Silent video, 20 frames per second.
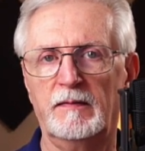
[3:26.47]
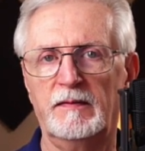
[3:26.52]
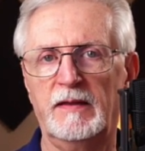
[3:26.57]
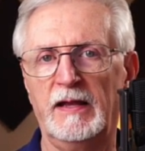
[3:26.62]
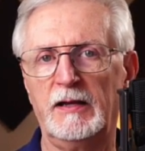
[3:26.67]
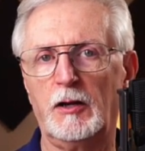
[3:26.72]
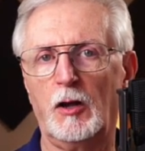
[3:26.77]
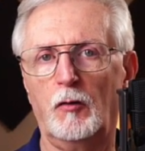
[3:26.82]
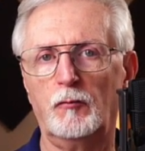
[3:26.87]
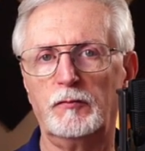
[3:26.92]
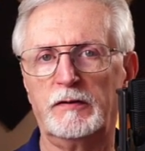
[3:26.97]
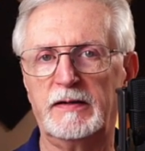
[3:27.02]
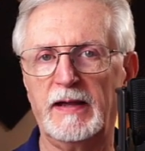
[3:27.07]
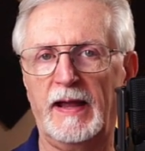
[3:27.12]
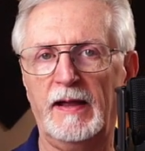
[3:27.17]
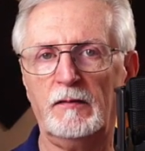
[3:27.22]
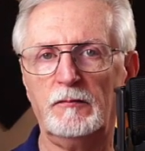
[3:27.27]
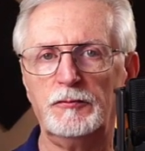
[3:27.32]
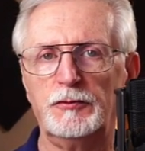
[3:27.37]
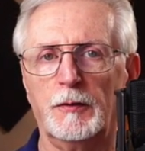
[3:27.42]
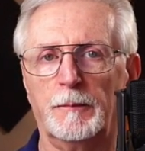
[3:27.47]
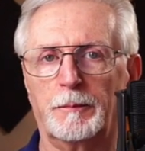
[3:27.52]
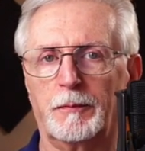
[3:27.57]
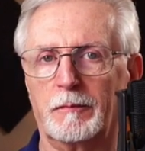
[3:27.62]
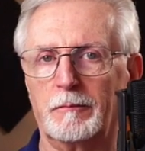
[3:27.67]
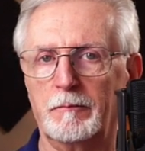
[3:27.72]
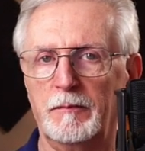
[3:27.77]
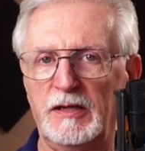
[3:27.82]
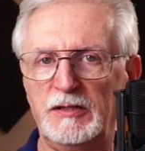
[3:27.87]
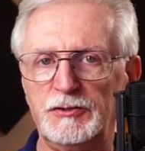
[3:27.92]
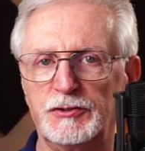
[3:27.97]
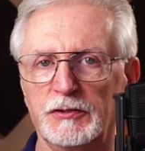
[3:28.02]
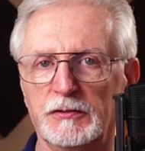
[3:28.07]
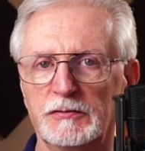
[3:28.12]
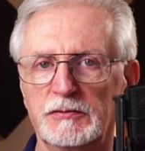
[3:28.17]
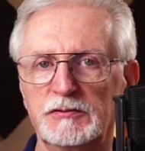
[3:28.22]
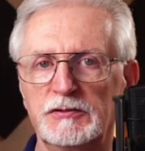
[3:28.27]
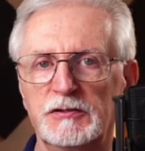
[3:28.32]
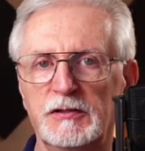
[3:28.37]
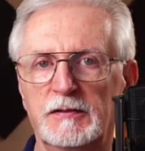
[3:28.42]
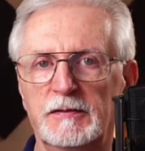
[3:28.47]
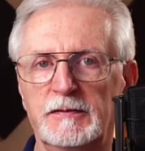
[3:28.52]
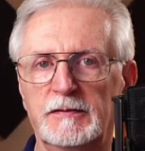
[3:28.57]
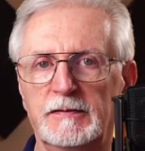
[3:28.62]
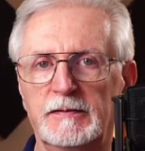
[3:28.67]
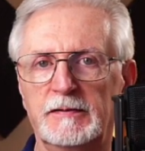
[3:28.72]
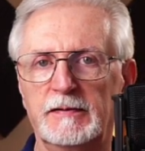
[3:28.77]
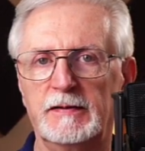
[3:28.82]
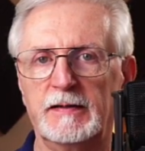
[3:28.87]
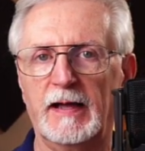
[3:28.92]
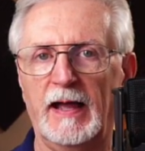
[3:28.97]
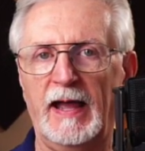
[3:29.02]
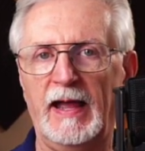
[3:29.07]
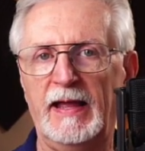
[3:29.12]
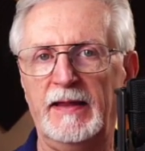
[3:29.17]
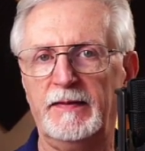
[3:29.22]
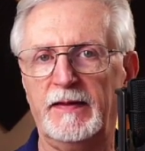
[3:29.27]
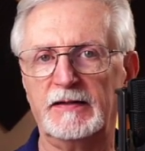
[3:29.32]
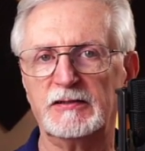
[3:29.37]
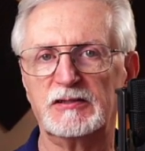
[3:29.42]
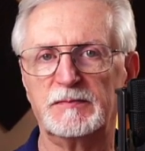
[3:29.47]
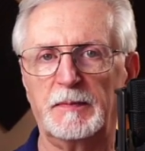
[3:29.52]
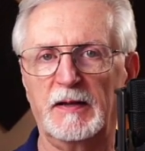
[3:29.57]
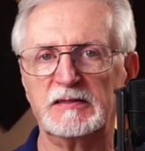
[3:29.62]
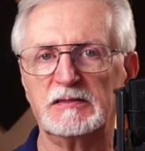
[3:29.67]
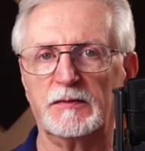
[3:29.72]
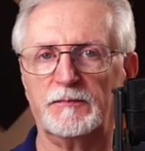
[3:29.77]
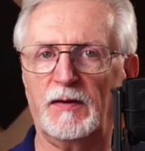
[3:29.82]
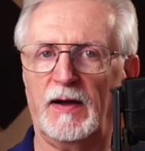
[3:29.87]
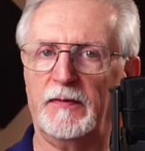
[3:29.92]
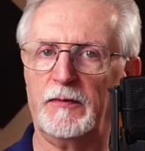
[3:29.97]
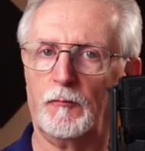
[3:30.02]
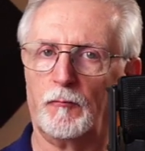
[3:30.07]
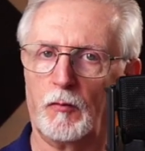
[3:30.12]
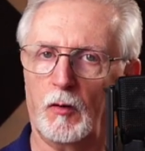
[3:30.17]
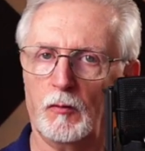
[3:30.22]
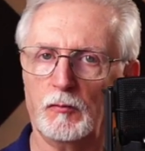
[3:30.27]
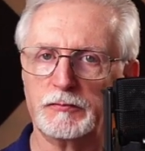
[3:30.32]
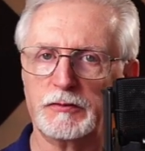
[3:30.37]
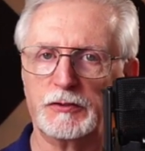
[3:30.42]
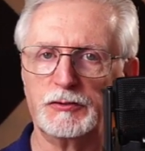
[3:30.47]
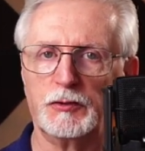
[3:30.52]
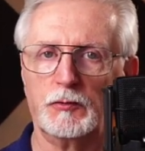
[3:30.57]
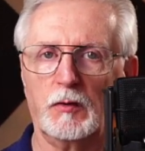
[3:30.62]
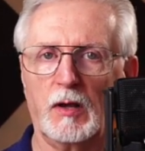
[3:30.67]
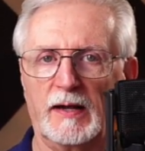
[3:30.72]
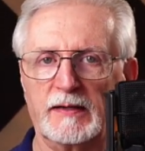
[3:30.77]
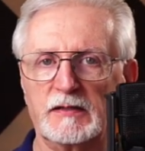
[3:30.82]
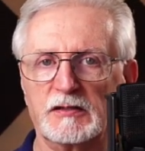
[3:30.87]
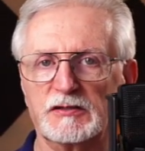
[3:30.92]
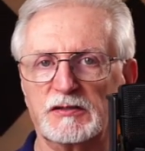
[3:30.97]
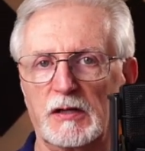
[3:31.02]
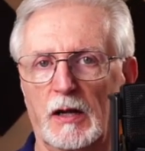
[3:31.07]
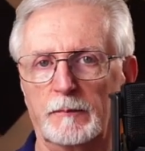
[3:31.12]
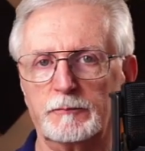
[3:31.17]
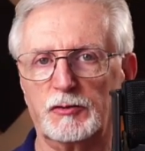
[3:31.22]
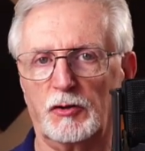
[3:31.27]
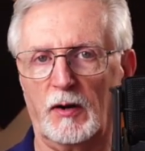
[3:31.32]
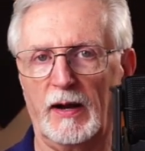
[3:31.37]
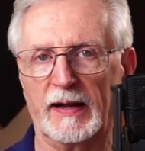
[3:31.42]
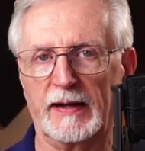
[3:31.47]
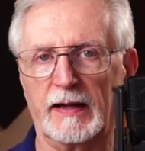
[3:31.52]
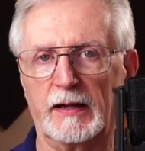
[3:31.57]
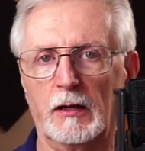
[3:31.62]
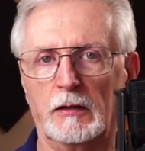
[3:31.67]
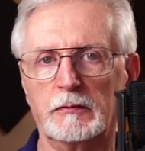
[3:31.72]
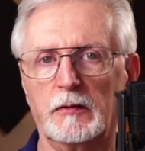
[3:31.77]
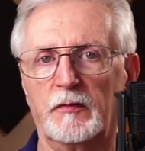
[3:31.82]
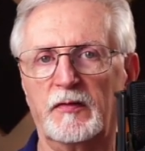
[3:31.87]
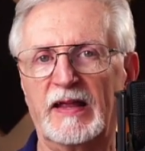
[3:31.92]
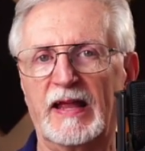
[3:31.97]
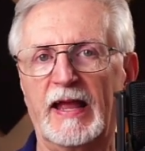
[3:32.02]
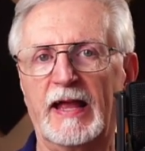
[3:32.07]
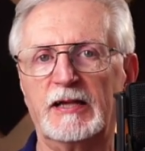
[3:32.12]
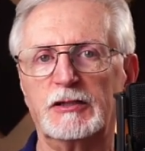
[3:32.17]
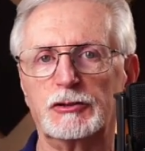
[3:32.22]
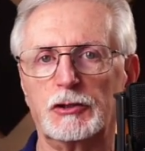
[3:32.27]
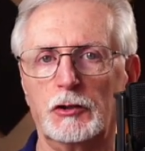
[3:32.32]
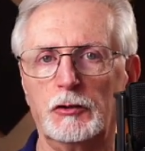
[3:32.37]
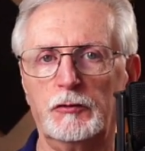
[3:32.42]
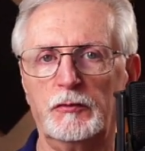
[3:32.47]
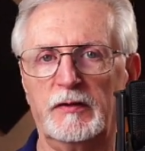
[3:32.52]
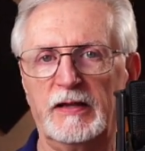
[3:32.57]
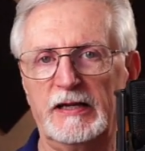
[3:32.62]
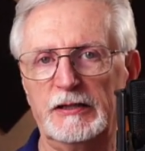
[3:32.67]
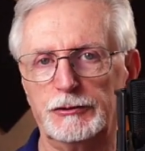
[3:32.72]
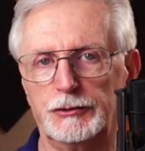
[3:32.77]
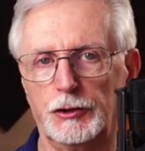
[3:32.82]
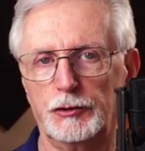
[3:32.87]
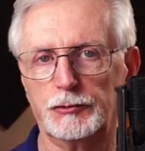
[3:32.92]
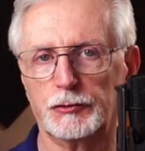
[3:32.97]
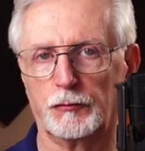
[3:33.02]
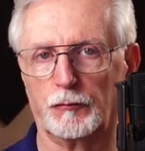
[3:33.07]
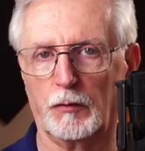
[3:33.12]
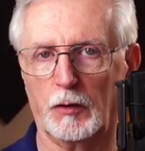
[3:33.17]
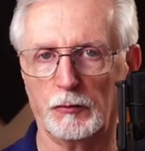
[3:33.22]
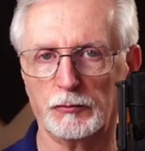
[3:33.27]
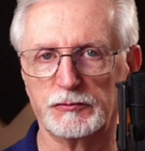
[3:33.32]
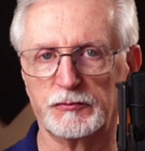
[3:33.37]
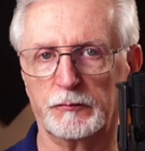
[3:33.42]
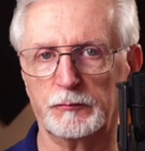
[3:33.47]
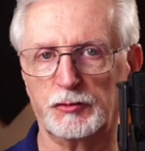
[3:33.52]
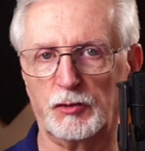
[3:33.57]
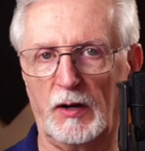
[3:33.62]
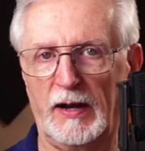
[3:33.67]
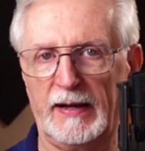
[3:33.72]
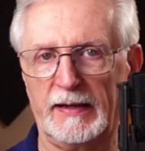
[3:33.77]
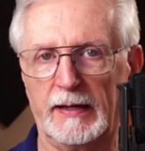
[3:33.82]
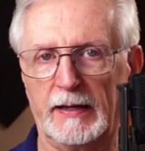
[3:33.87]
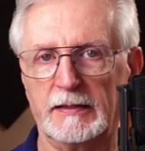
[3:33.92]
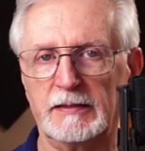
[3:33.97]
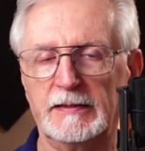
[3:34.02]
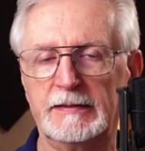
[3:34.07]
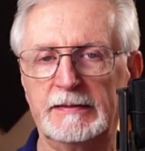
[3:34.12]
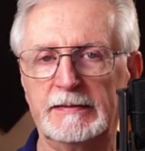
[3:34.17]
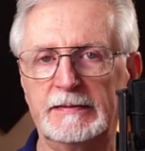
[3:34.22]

Then go down to Permissions, and then specify the roles that you'd like to stop tracking under the Exclude These User Roles from Tracking.